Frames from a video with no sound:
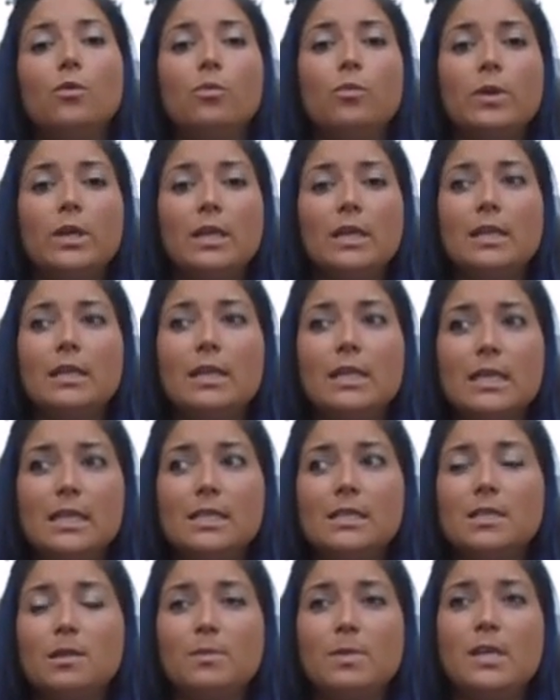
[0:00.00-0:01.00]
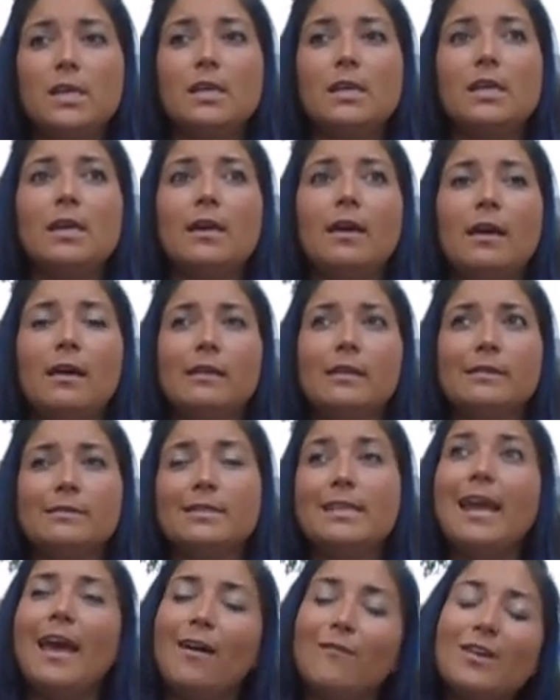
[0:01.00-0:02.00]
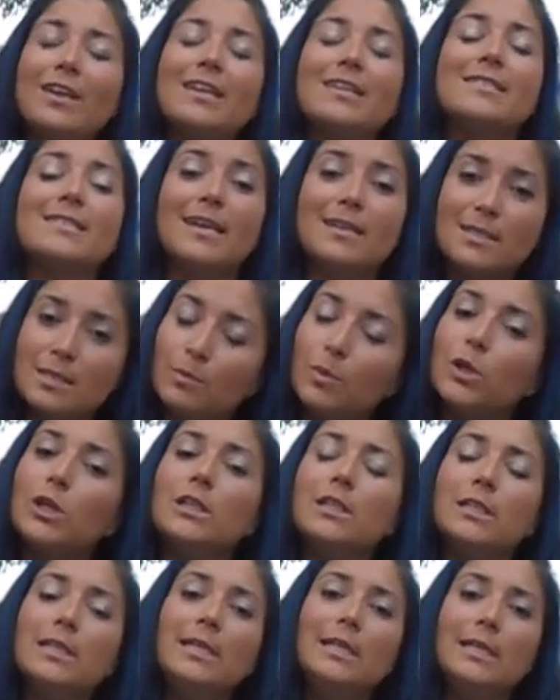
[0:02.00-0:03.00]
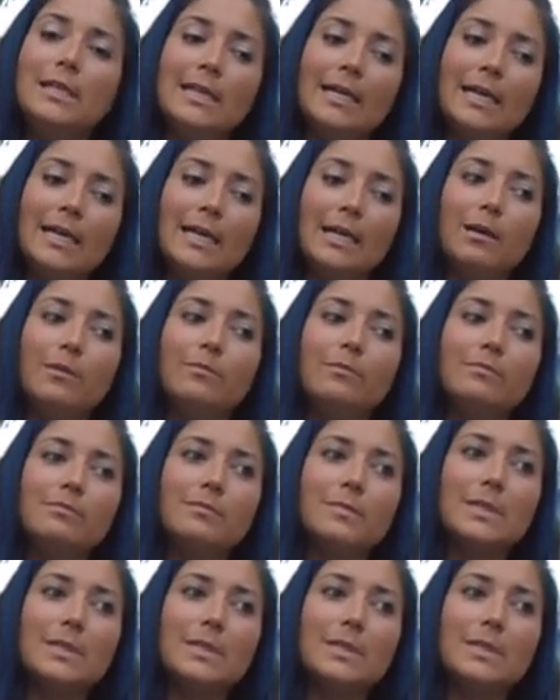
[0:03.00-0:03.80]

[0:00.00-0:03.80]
We need to be to have an accessible um,